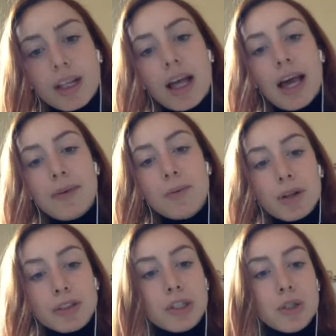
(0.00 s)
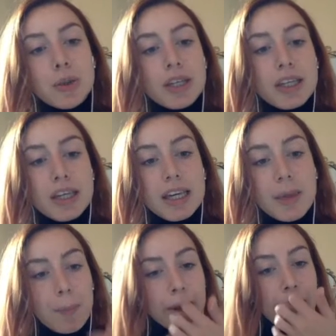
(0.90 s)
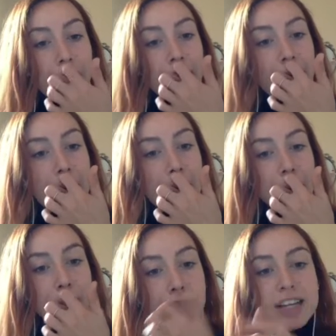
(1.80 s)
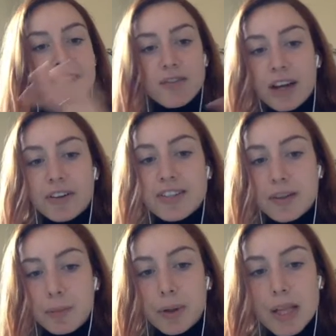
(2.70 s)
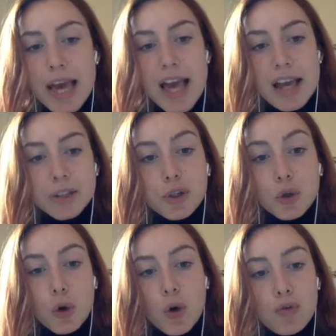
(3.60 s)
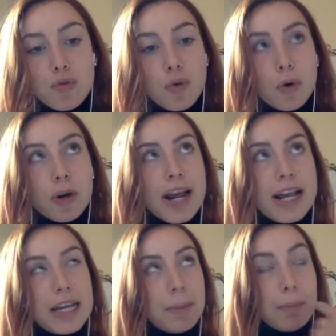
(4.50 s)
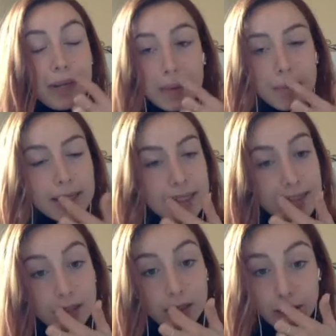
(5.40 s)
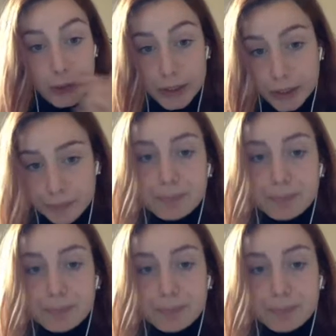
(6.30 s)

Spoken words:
I wanted to keep things very simple and go for a minimalist look.